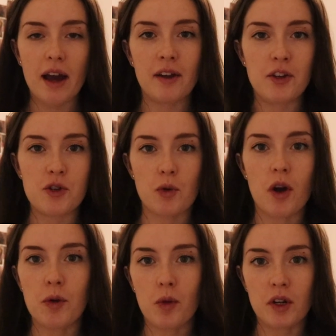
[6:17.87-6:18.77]
and I just
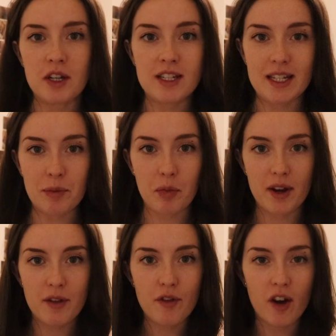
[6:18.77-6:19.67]
kind of want to
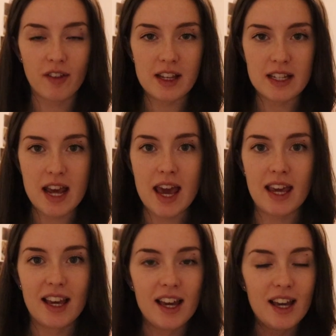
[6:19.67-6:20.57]
debrief on the
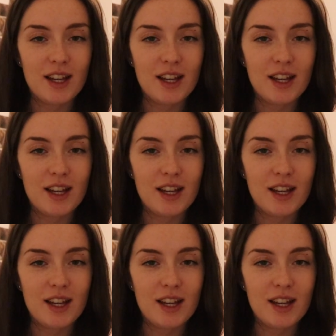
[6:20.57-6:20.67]
day